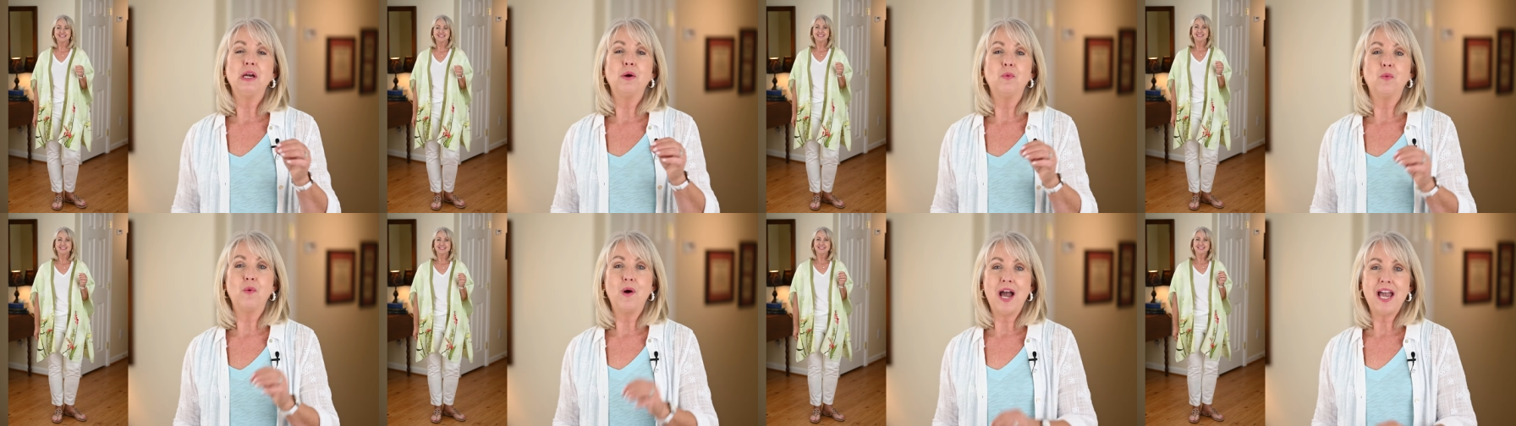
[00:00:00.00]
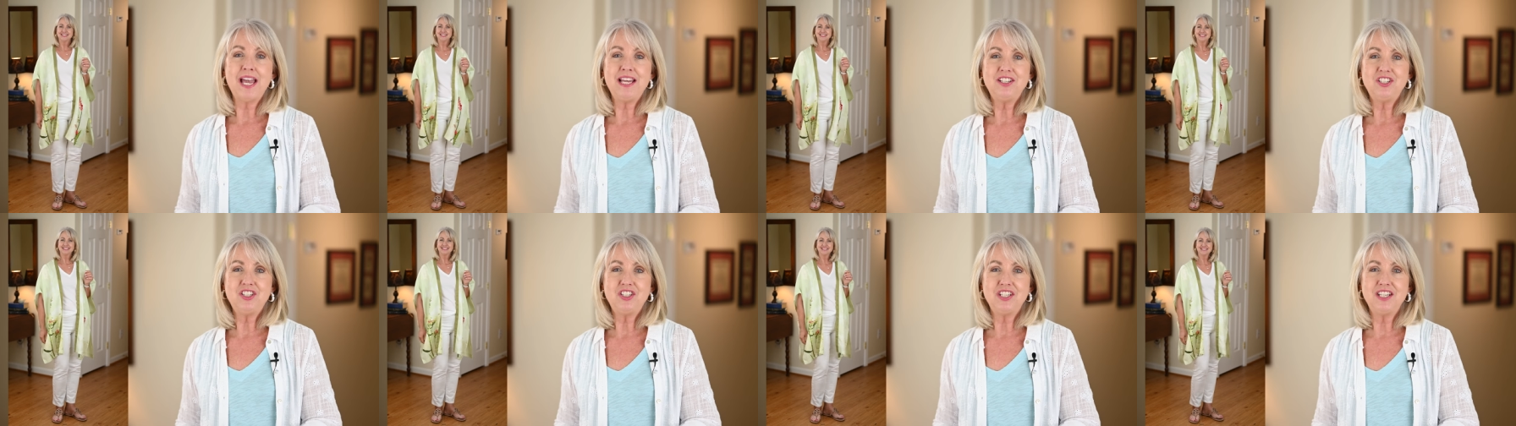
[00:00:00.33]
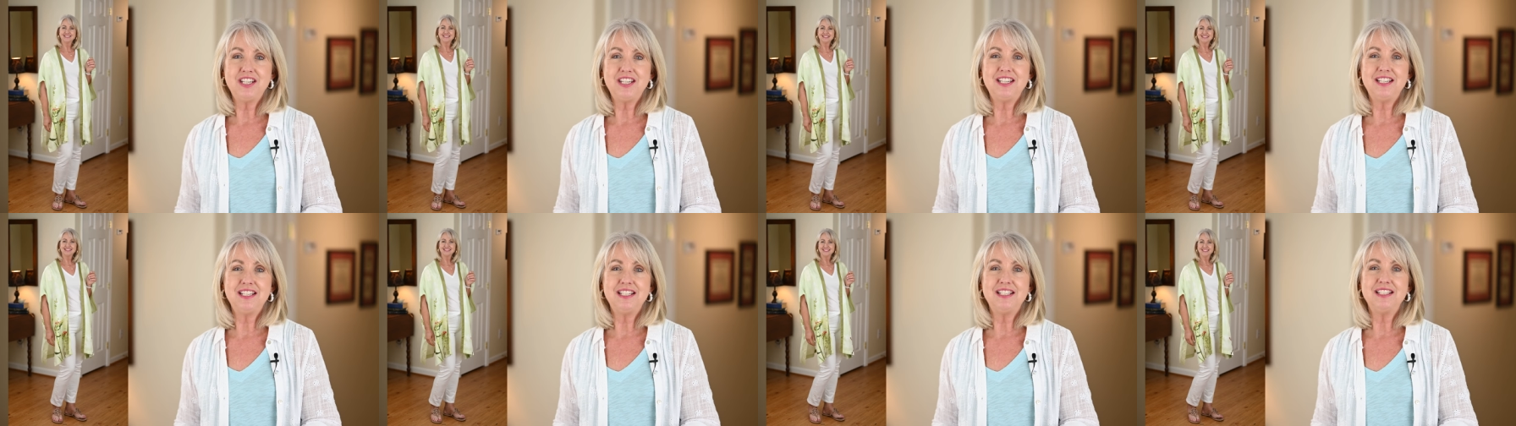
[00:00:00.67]
white
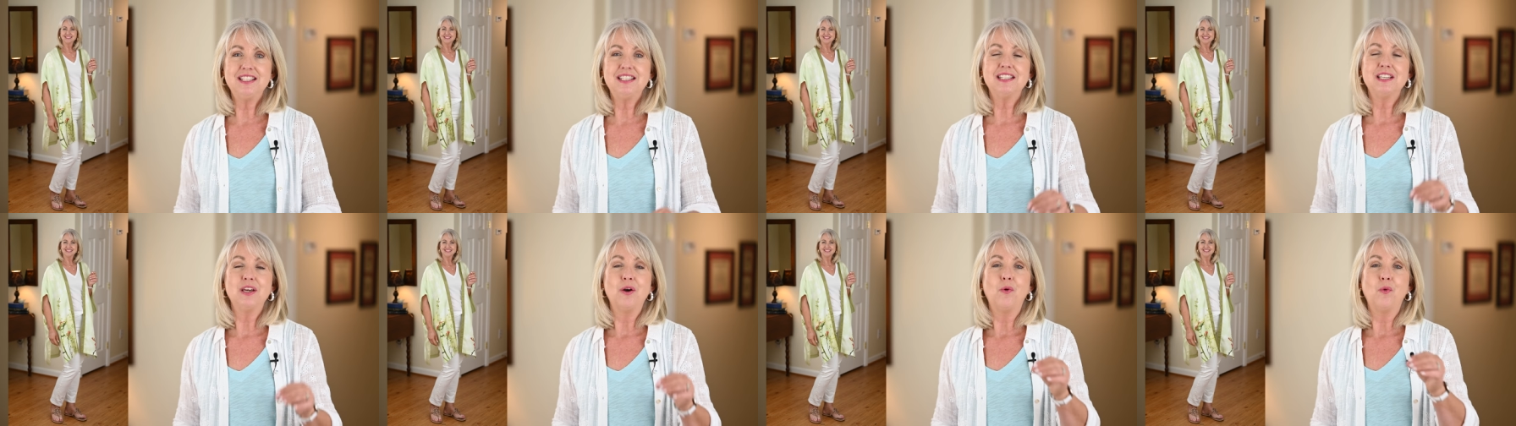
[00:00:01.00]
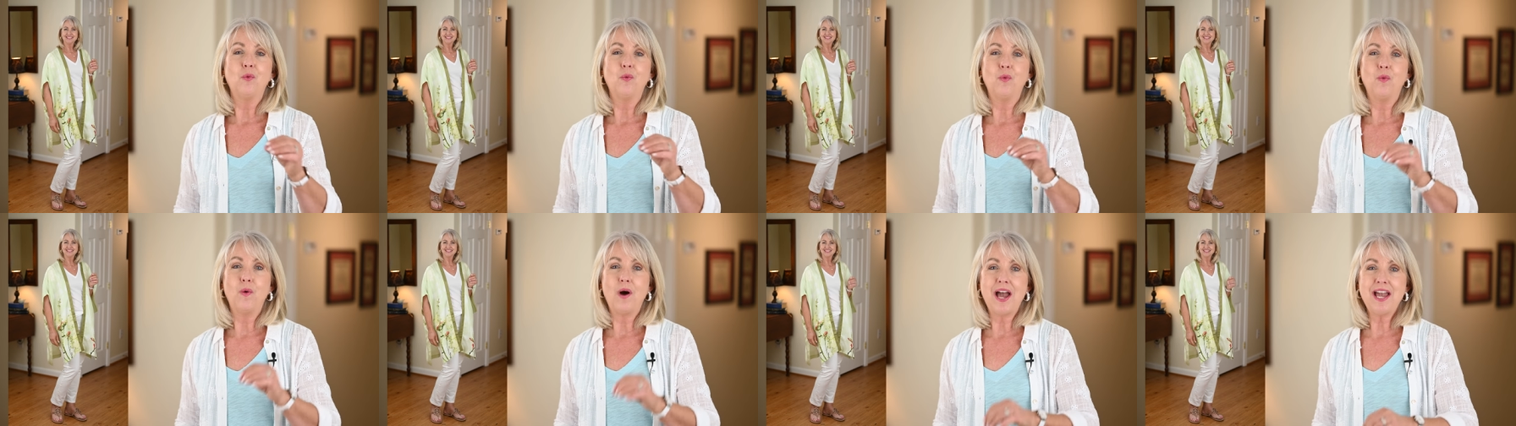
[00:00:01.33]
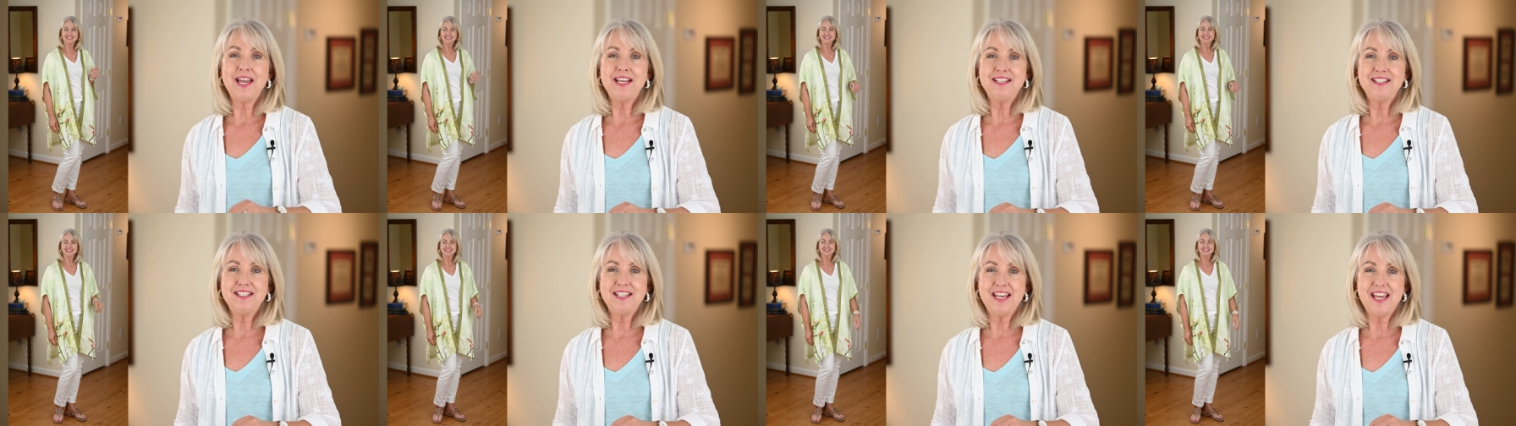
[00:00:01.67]
jeans,
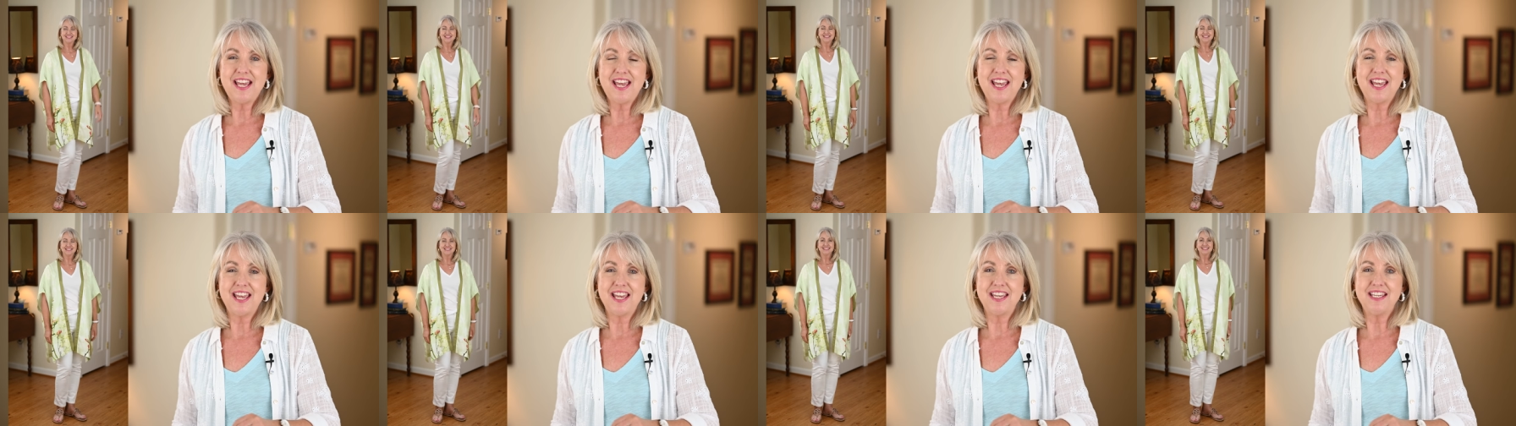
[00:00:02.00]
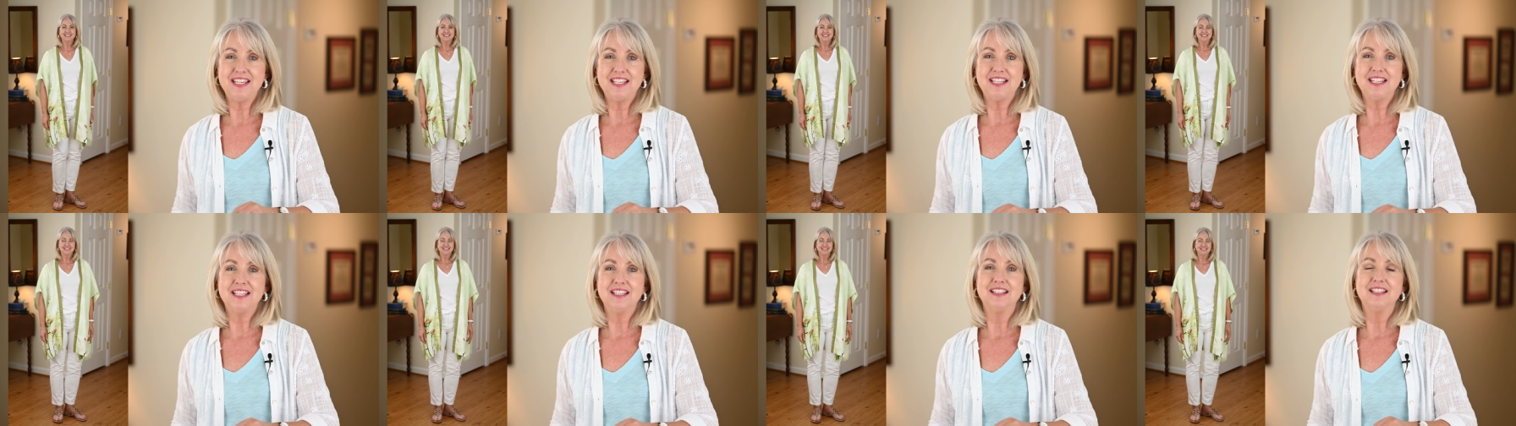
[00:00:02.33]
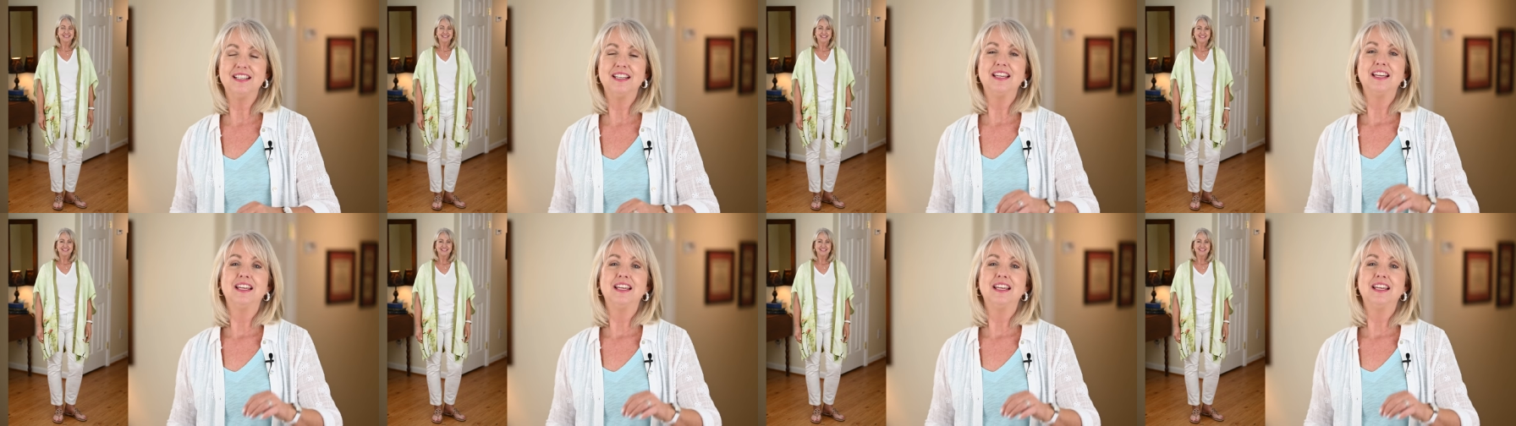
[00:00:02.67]
white tank,